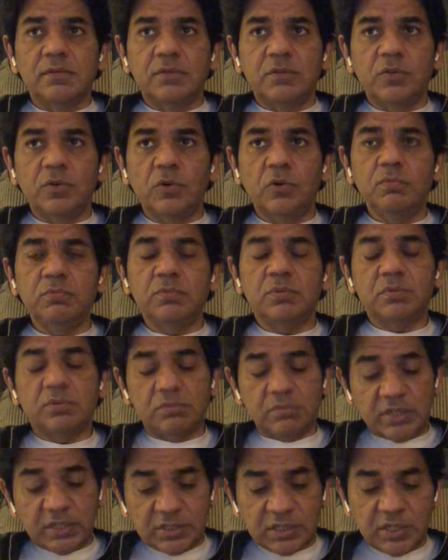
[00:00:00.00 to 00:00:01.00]

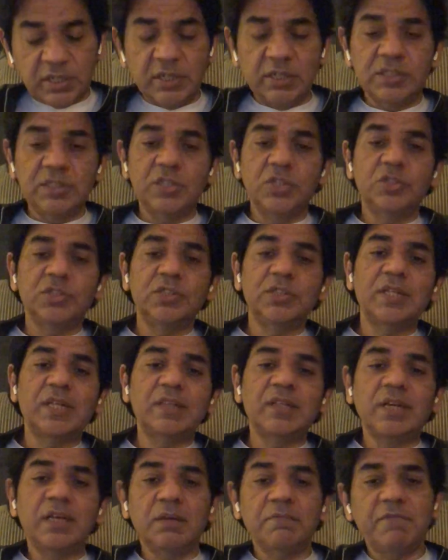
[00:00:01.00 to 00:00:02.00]
There are certain decisions
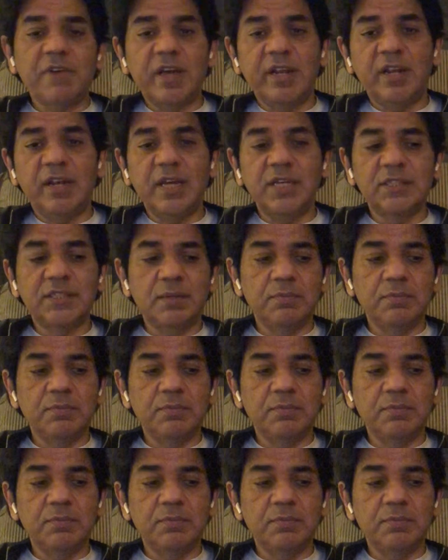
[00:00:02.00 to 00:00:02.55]
that they can finalize